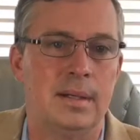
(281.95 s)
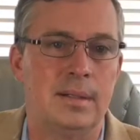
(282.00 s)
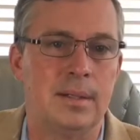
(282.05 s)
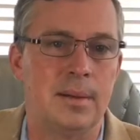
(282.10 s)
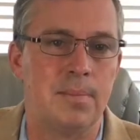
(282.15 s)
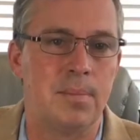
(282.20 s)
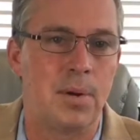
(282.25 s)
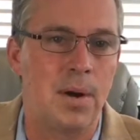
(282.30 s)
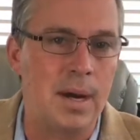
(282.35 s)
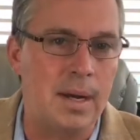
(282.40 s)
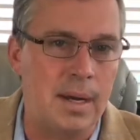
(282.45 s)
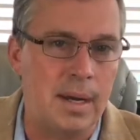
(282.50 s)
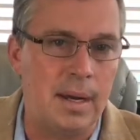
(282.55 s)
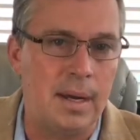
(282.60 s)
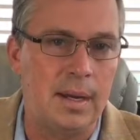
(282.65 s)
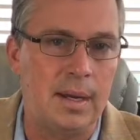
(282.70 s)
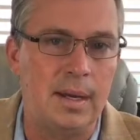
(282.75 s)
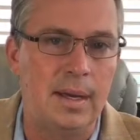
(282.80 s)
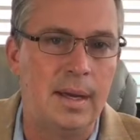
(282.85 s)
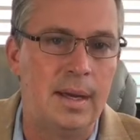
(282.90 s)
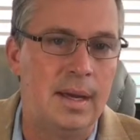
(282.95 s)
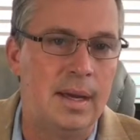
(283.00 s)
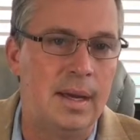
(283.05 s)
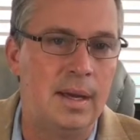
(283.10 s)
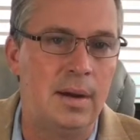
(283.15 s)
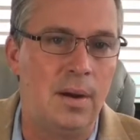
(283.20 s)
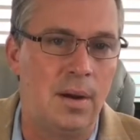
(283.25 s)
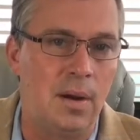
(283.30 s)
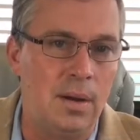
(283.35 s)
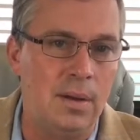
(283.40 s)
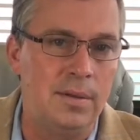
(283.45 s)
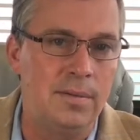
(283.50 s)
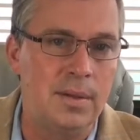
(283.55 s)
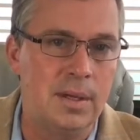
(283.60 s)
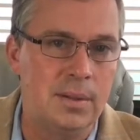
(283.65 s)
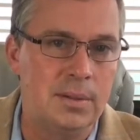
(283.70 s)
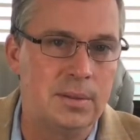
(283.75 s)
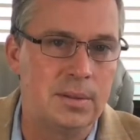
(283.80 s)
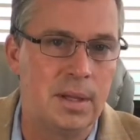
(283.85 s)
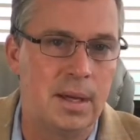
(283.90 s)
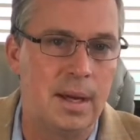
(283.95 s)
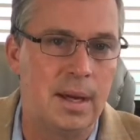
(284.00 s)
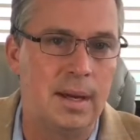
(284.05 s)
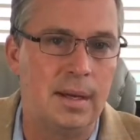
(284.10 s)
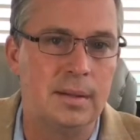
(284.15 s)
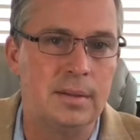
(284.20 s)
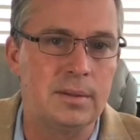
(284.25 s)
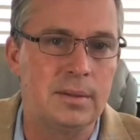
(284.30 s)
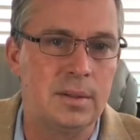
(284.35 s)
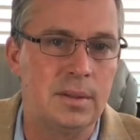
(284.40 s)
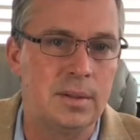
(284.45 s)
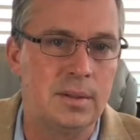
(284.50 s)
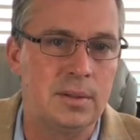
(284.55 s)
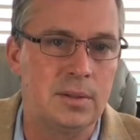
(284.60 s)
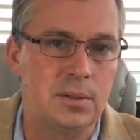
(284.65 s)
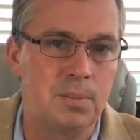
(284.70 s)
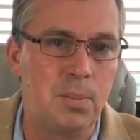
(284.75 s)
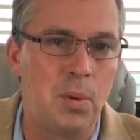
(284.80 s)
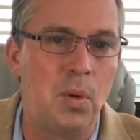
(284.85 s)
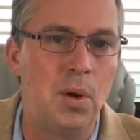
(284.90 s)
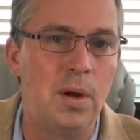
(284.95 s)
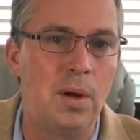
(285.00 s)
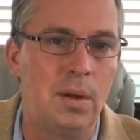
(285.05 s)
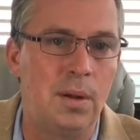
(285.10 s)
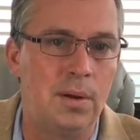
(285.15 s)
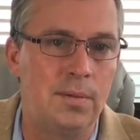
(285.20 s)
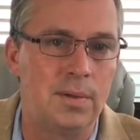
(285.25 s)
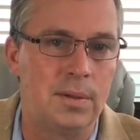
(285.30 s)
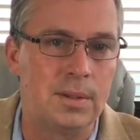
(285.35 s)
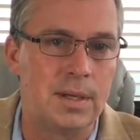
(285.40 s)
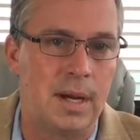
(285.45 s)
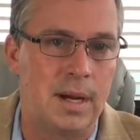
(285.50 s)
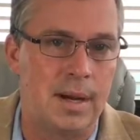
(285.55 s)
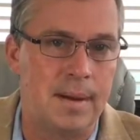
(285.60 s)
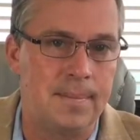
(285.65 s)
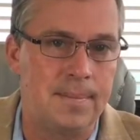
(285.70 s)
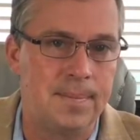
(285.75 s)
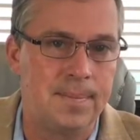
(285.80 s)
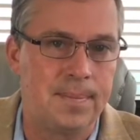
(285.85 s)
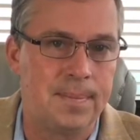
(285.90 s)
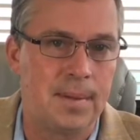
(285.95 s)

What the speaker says: to braking, and all of those things spoil over time.